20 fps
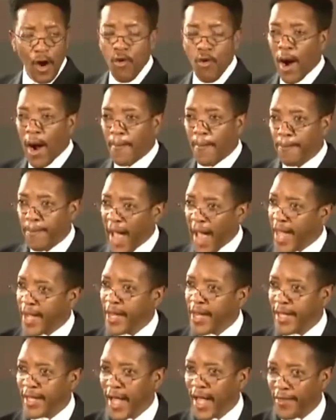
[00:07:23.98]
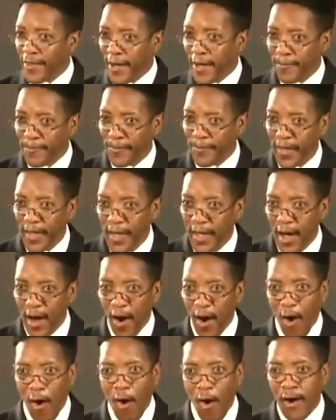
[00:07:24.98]
who are banding together
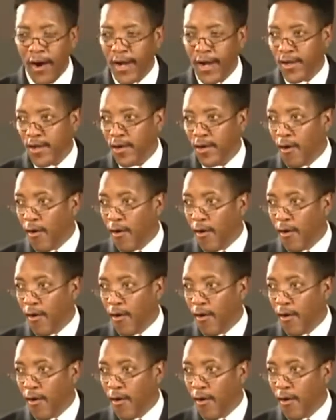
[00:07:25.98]
on a,